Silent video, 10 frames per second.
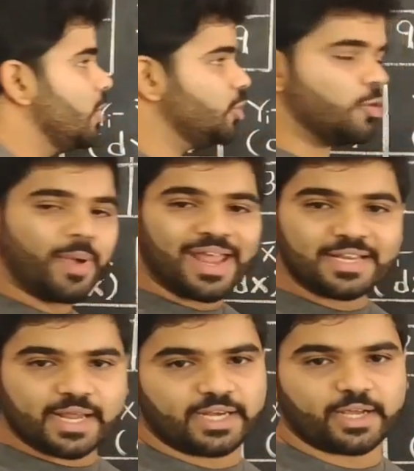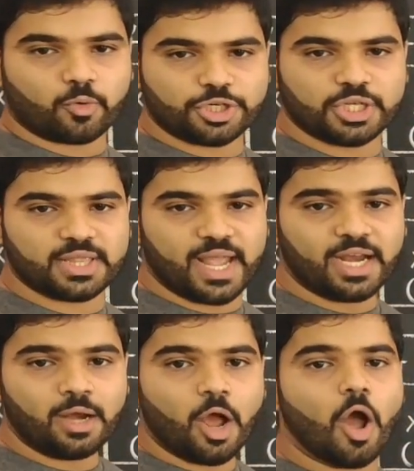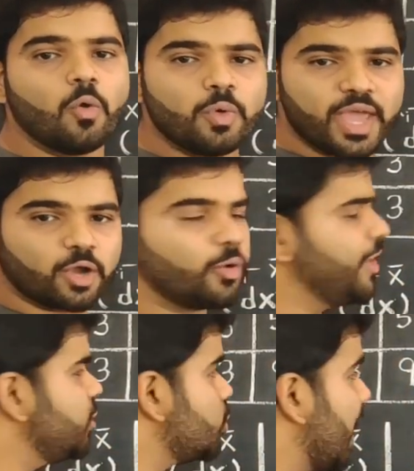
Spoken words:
you might get a question that how we are going to